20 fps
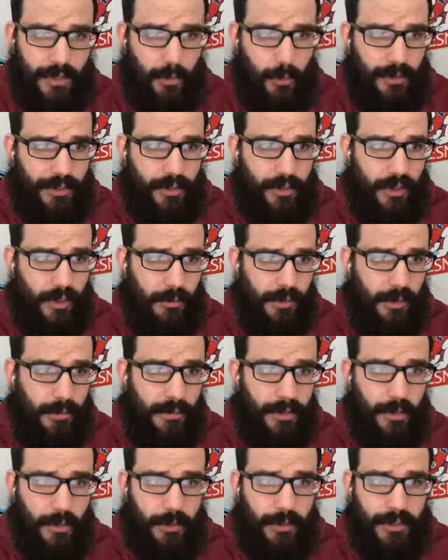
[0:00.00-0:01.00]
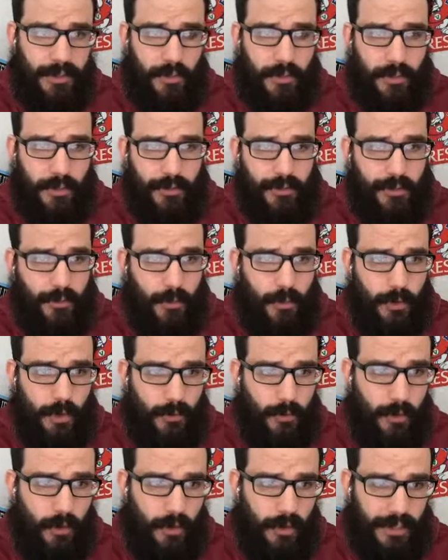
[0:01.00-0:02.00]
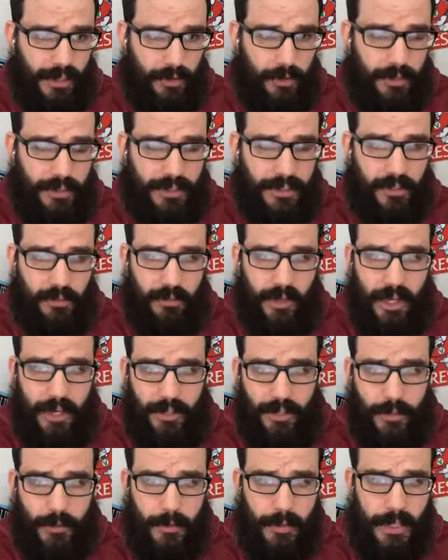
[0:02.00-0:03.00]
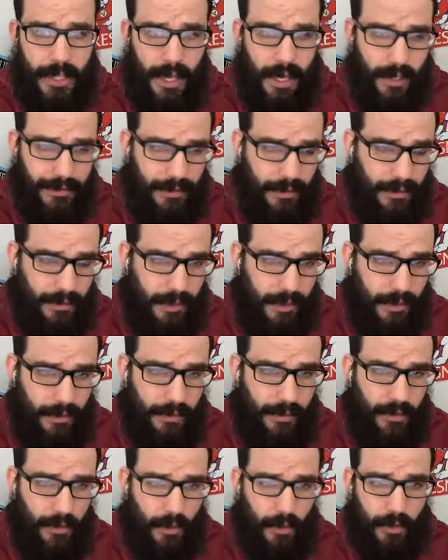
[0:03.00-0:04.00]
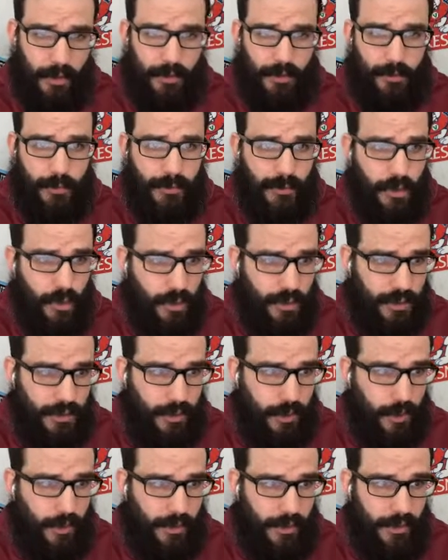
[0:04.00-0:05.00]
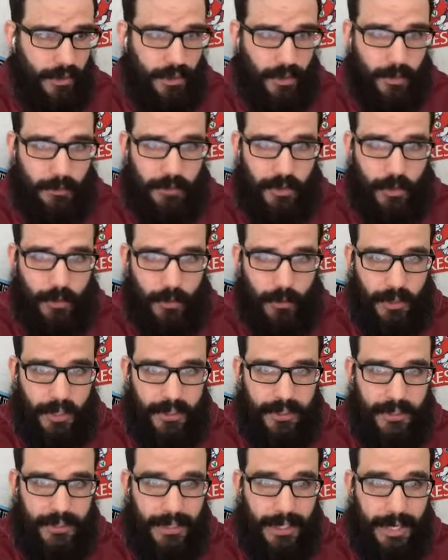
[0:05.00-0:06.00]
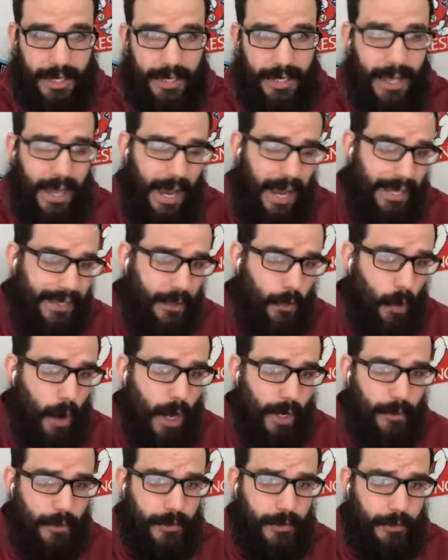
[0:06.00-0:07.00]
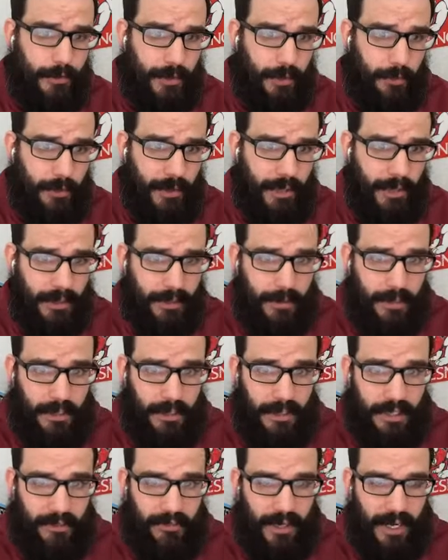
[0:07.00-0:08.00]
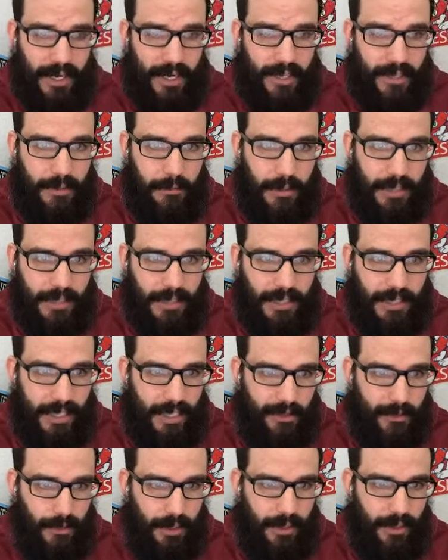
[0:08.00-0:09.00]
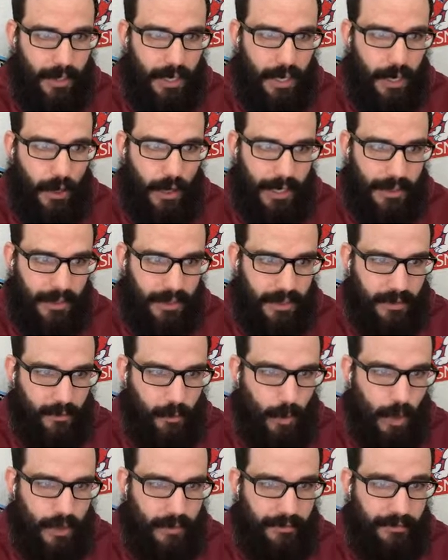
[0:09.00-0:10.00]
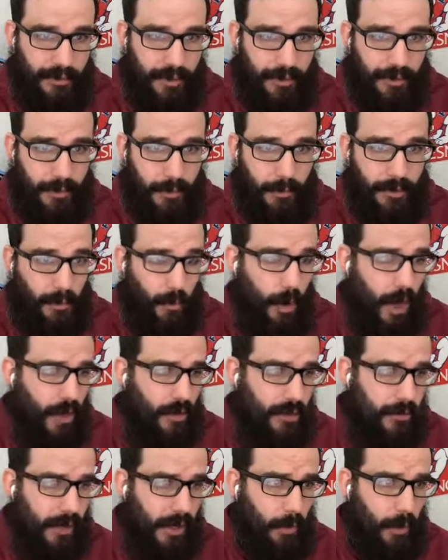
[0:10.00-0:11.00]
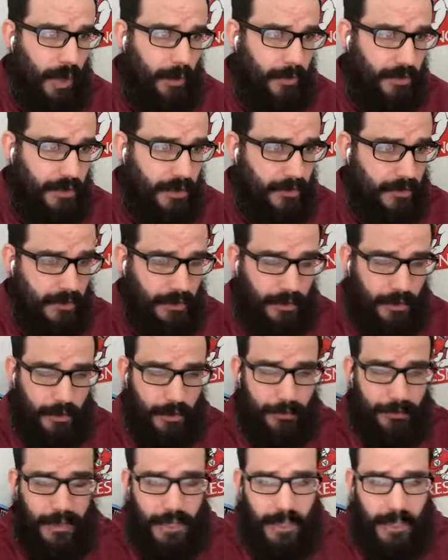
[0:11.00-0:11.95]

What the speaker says: and what they're going to be able to do with Hurts will increase his value. I think that, Hurts will look to target him, so we're going to see that. I think Waddle could be the pick. If I had to make a guess right now, I think if Waddle fell there, but Waddle's my wide receiver too.